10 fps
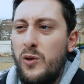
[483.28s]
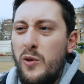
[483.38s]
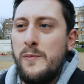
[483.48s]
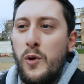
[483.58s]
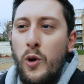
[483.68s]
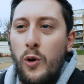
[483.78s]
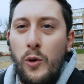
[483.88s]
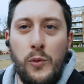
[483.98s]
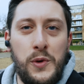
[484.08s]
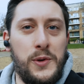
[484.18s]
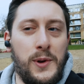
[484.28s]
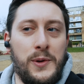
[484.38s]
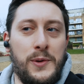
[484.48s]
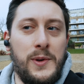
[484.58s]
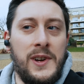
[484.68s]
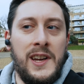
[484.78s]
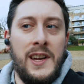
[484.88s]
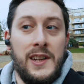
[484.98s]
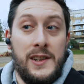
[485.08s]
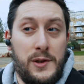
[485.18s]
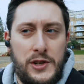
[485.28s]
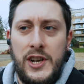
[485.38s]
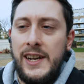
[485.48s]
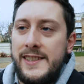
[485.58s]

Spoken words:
or more Wooloo. Not shiny